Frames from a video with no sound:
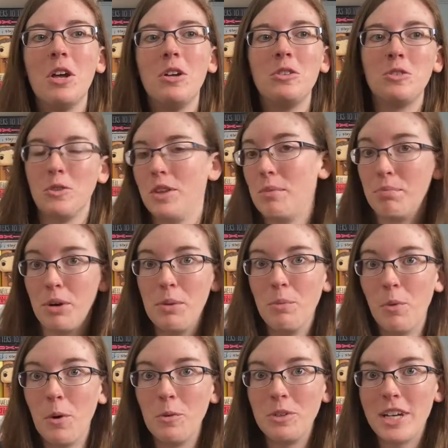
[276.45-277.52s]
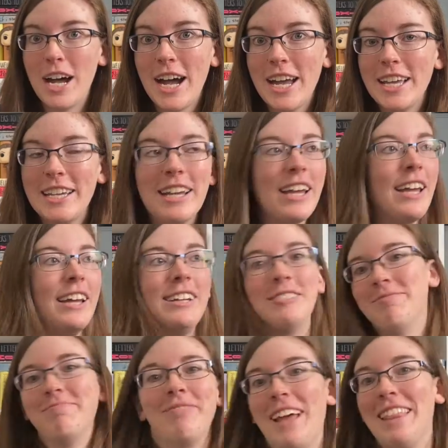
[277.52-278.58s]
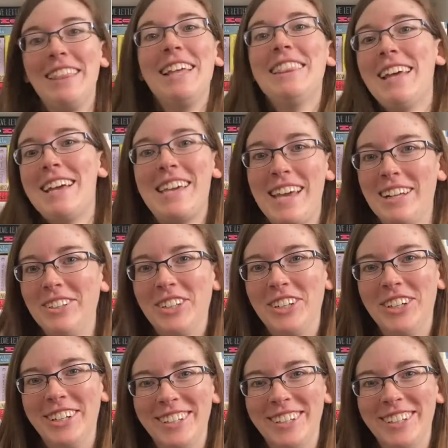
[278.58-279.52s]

so that Prim won't die, and then they kill her,